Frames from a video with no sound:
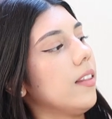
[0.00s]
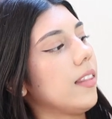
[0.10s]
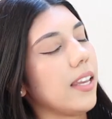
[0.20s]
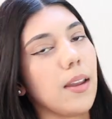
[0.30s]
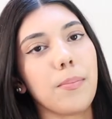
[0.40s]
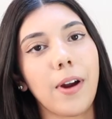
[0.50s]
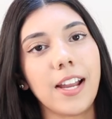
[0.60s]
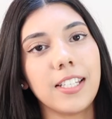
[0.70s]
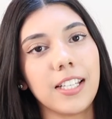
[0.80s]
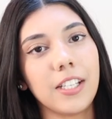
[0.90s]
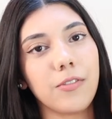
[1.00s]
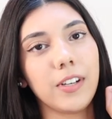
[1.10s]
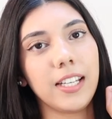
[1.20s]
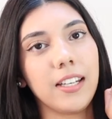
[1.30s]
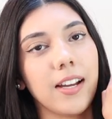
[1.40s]
The branding is
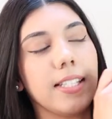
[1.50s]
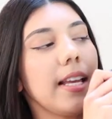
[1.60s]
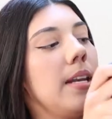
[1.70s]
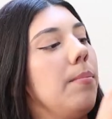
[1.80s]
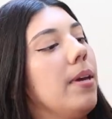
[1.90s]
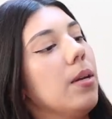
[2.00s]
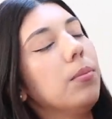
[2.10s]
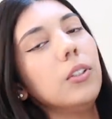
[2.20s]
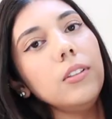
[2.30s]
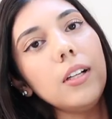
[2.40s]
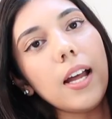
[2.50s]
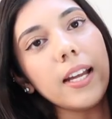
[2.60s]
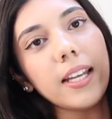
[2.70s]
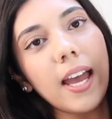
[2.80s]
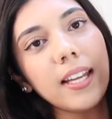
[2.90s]
really nice and minimal,
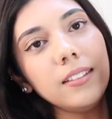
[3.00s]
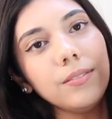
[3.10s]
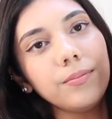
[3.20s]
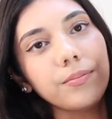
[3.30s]
again.